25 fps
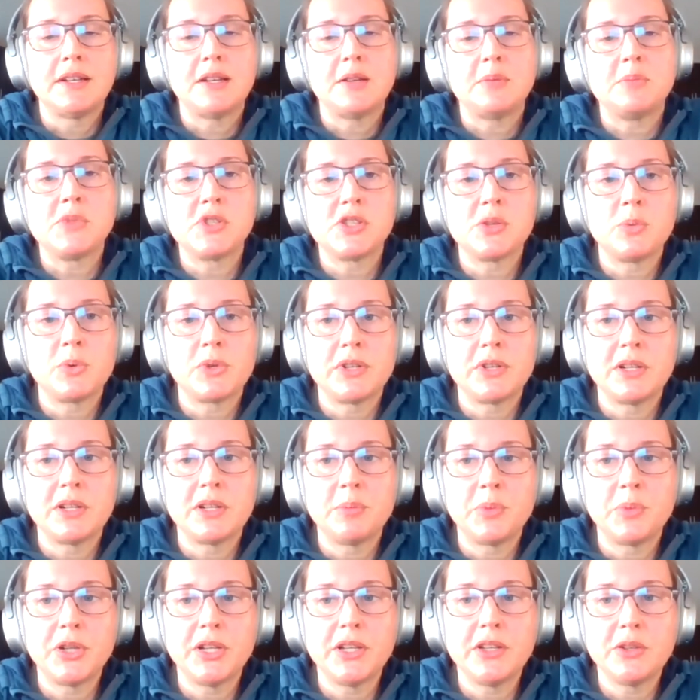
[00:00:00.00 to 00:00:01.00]
So we're in a
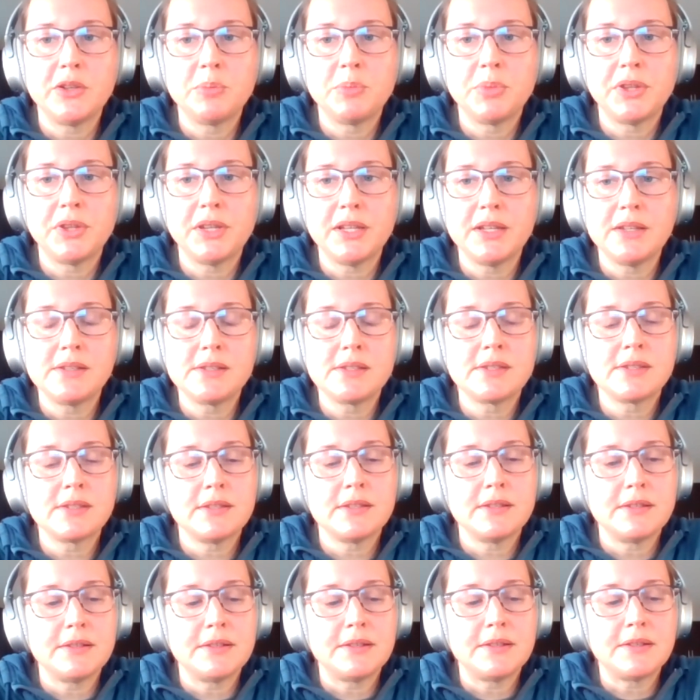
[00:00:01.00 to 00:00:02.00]
pretty good place.
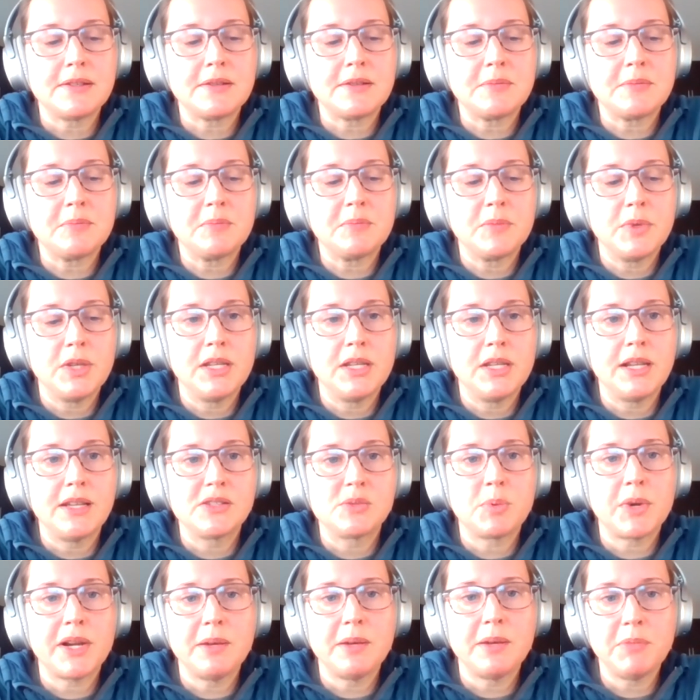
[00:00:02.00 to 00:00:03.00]
And as
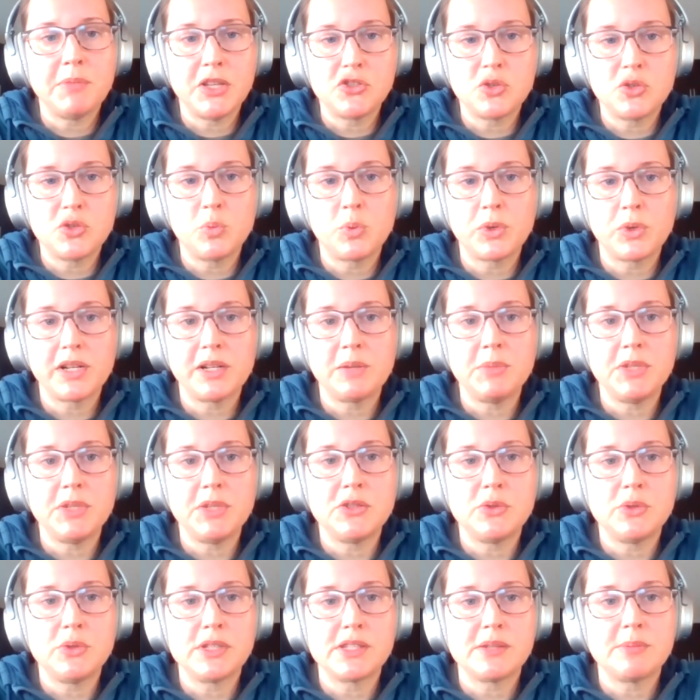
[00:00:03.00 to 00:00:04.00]
Brian mentioned, we're going to be
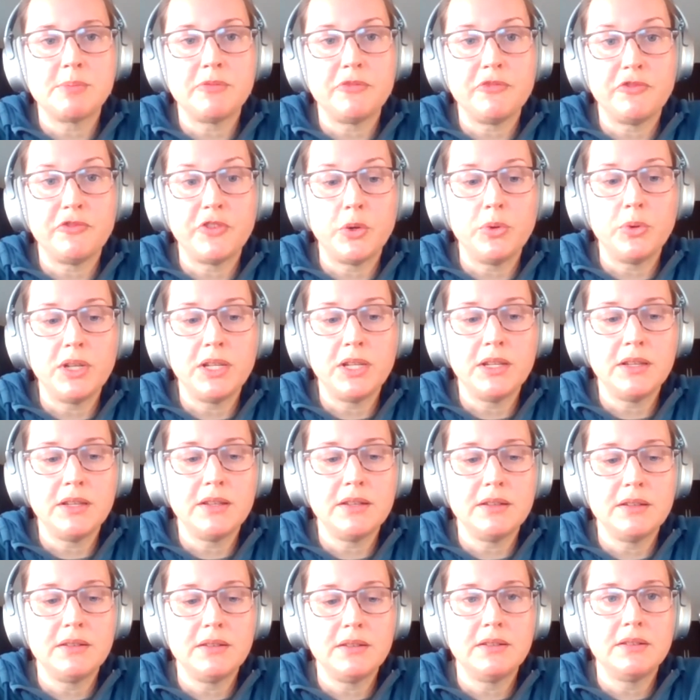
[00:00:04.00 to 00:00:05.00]
doing some
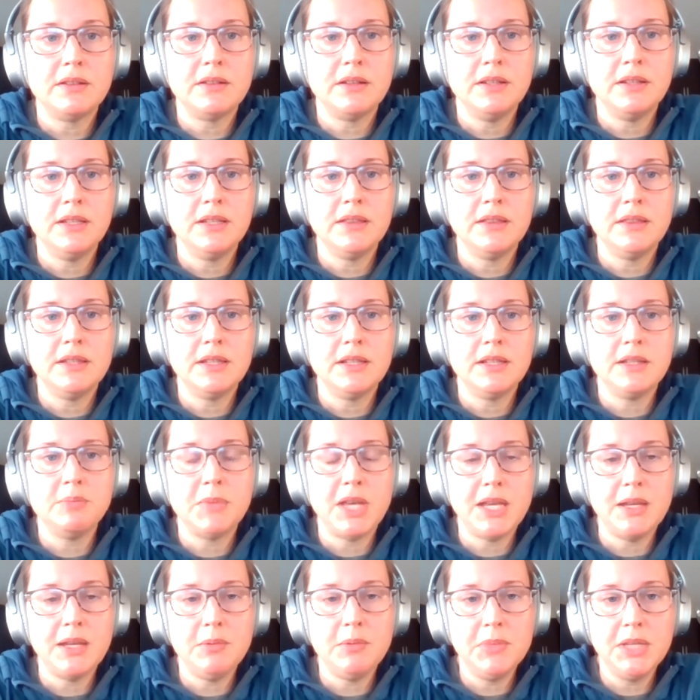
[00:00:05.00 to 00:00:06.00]
voting in the
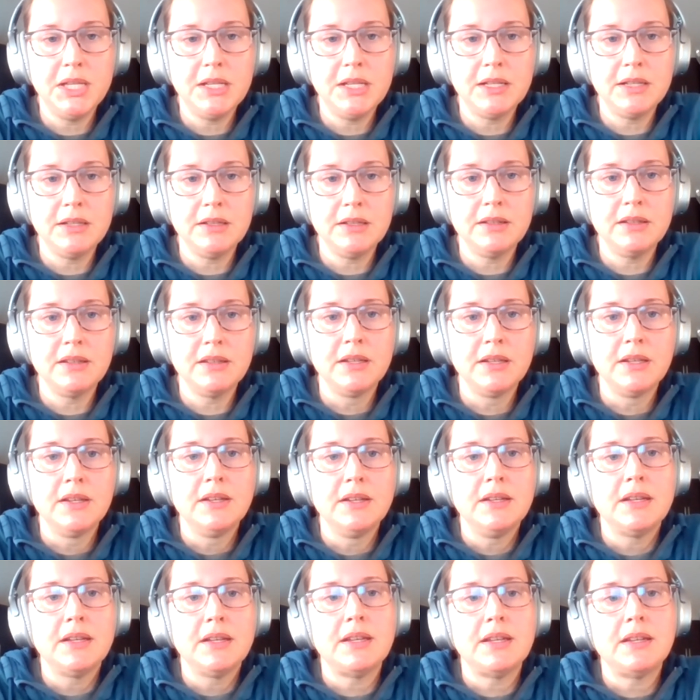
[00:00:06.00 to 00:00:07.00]
May meeting.
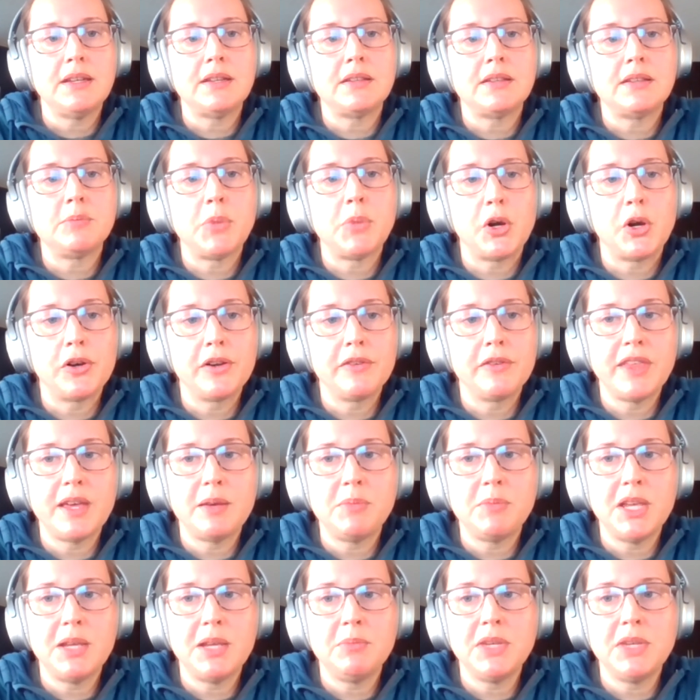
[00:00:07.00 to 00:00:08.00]
And part of that
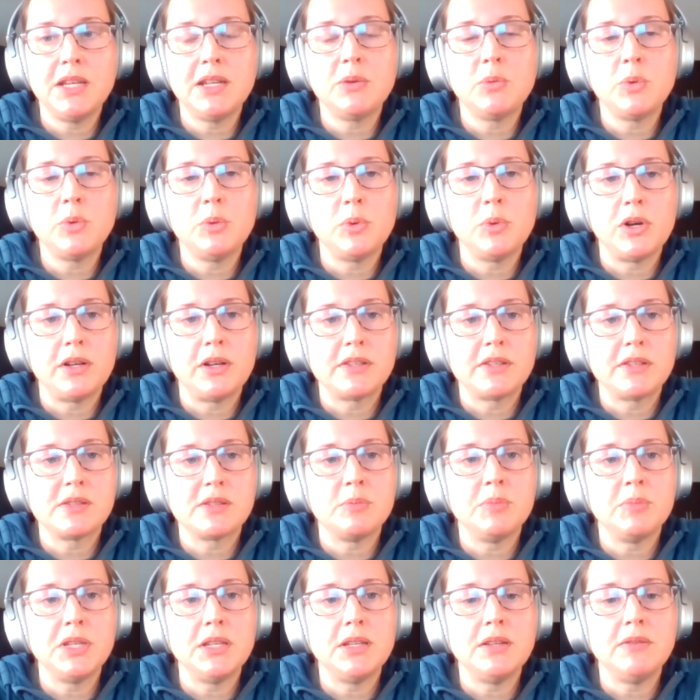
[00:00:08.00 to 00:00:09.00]
May meeting, we will also
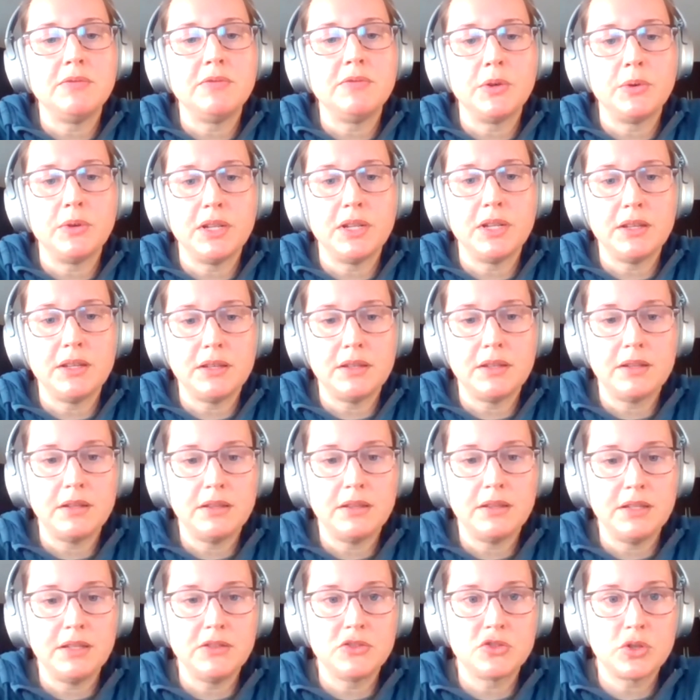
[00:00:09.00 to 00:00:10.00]
be voting in
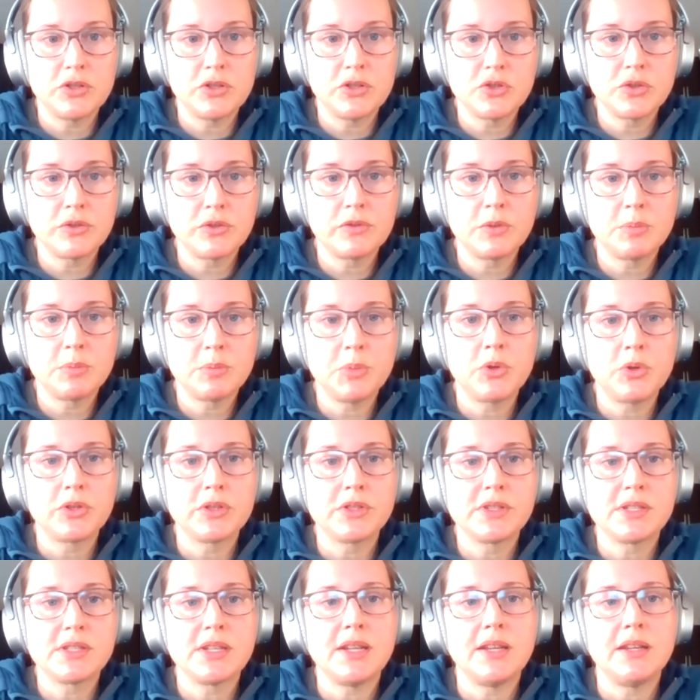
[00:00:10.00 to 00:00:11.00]
the treasurer
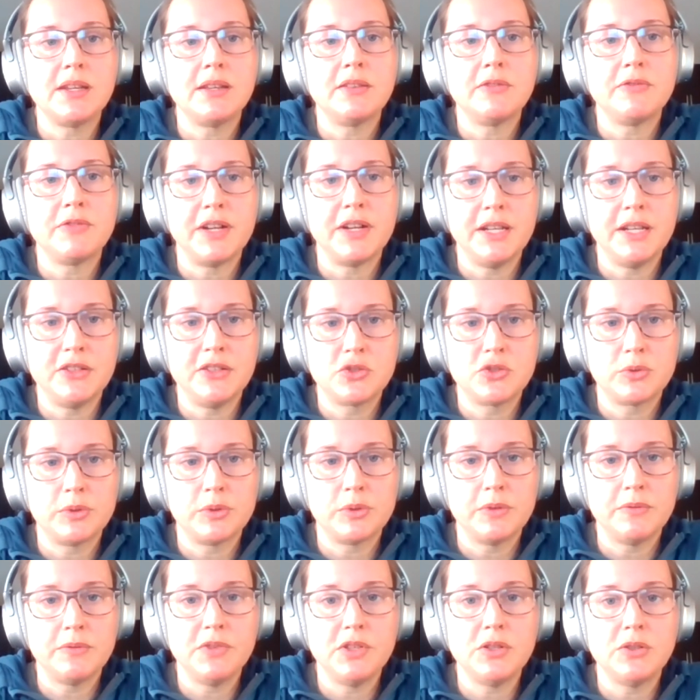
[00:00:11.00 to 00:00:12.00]
reports and the financial
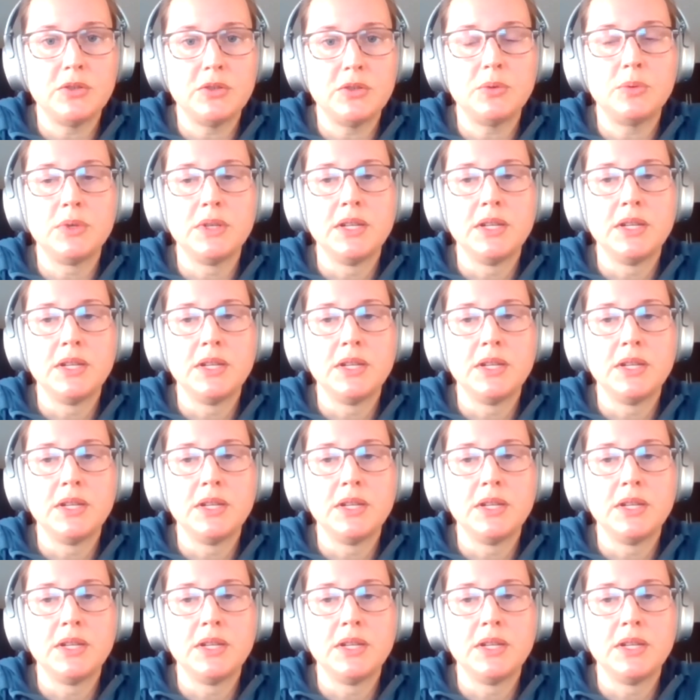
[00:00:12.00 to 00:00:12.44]
review.